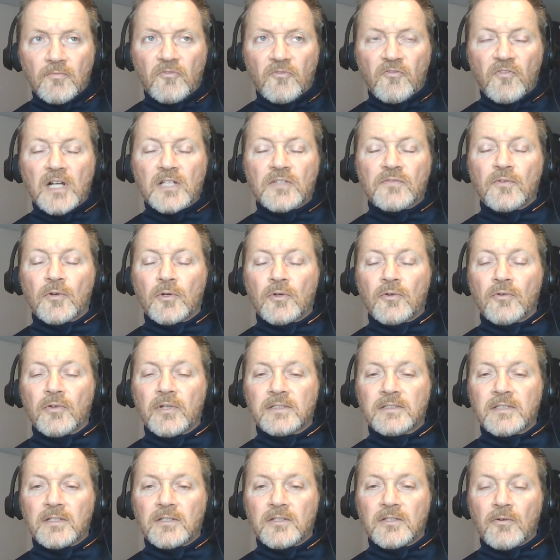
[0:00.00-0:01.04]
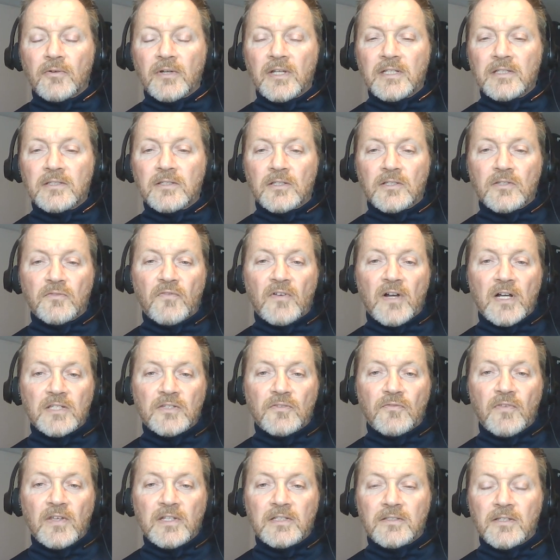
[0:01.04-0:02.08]
phosphocreatine donates its
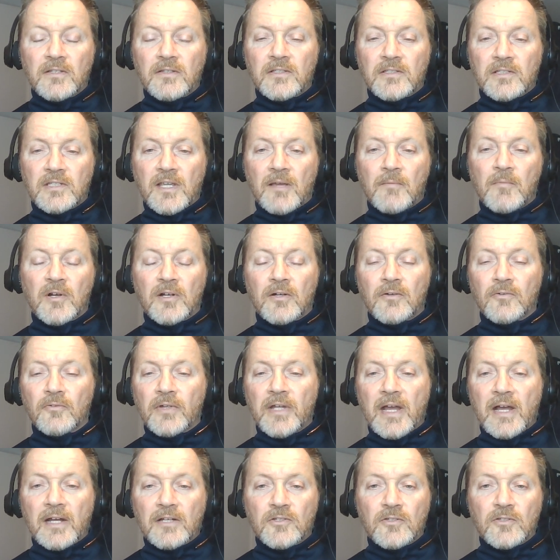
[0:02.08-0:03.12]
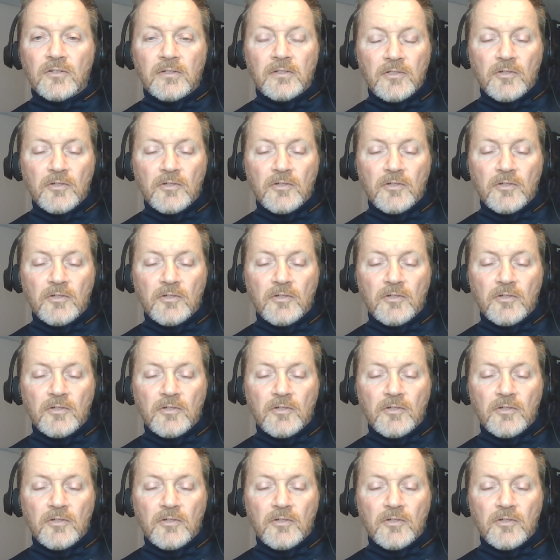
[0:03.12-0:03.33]
phosphate to this chemical reaction.